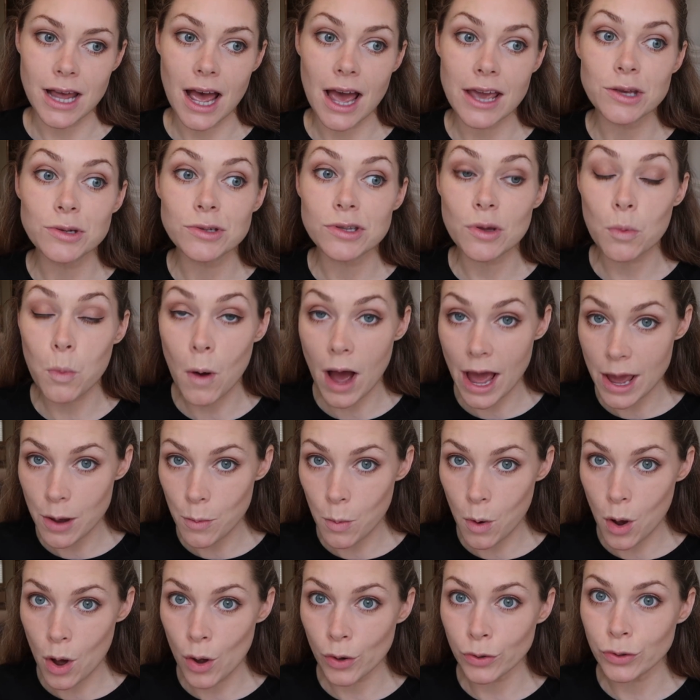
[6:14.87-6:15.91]
I use the white
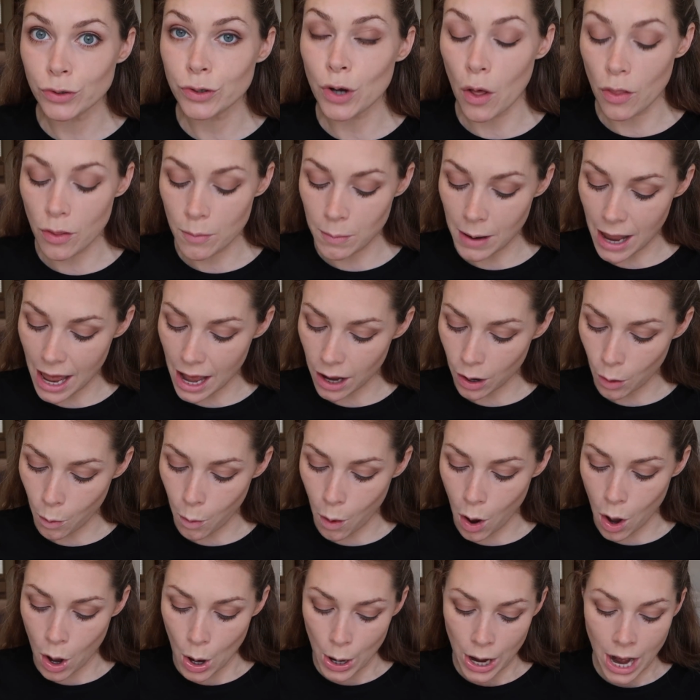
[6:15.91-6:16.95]
one, not the black
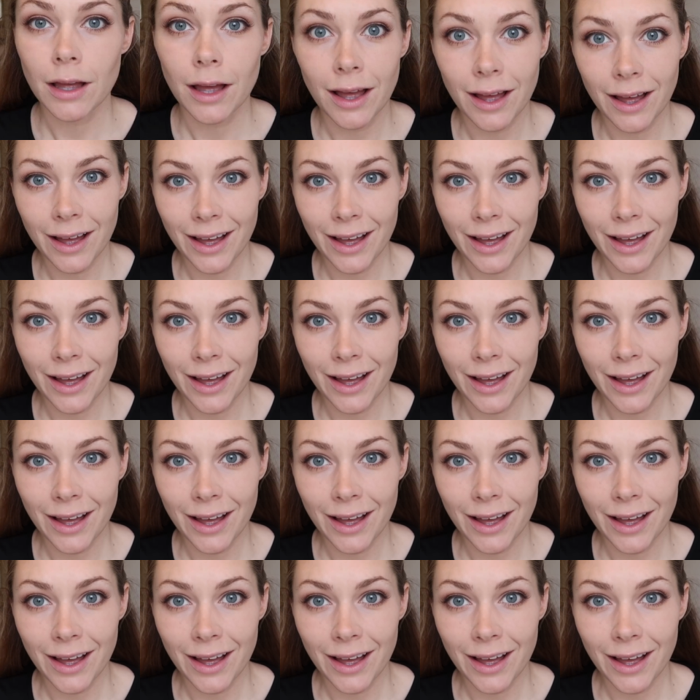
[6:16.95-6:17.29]
one.